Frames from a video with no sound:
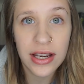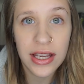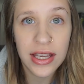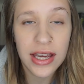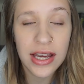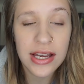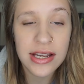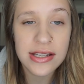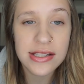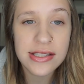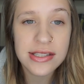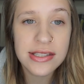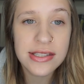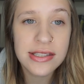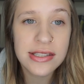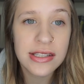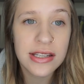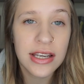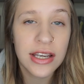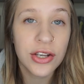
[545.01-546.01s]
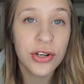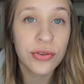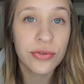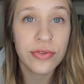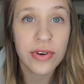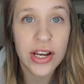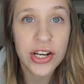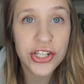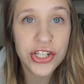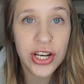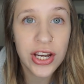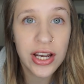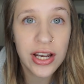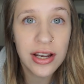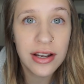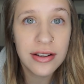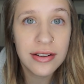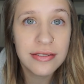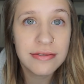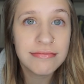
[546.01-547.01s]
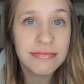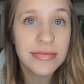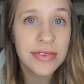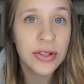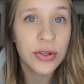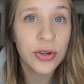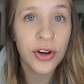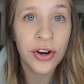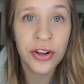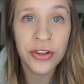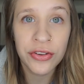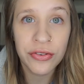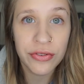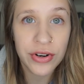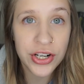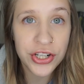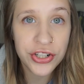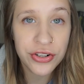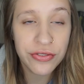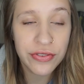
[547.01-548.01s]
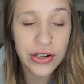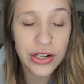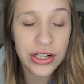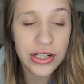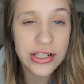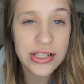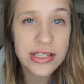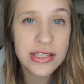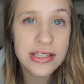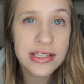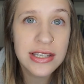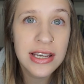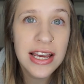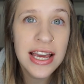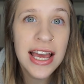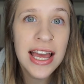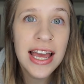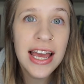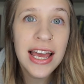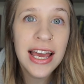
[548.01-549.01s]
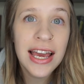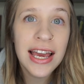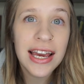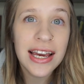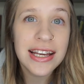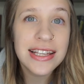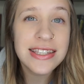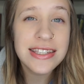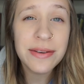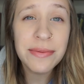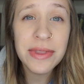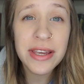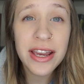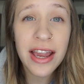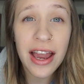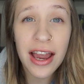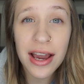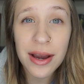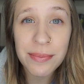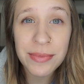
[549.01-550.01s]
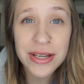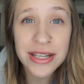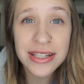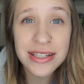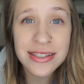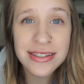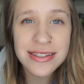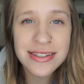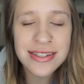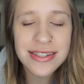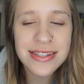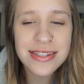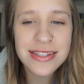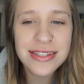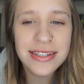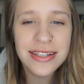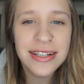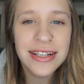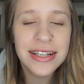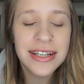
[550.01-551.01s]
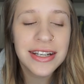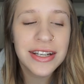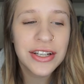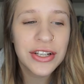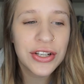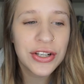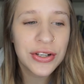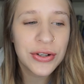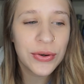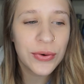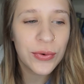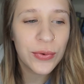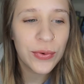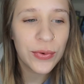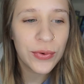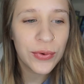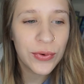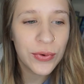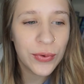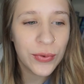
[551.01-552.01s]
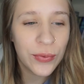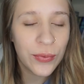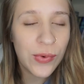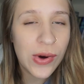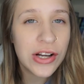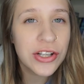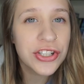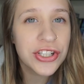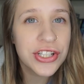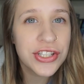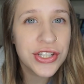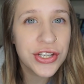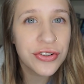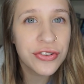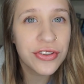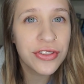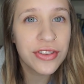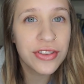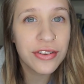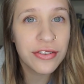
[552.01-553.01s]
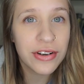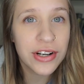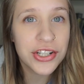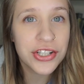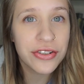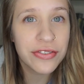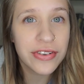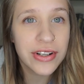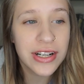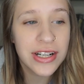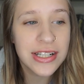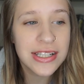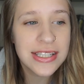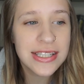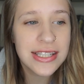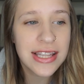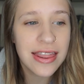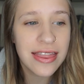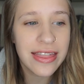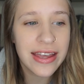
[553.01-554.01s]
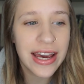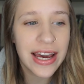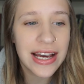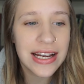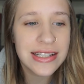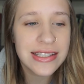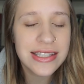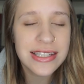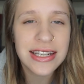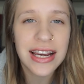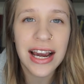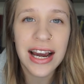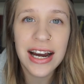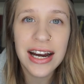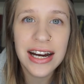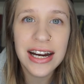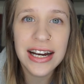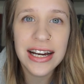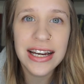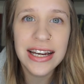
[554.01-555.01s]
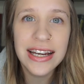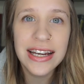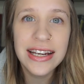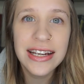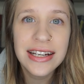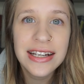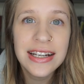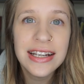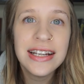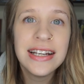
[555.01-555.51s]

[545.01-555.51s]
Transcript: I guess, in Russia, called the Russiaverse. And something happens while she's in the Russiaverse that I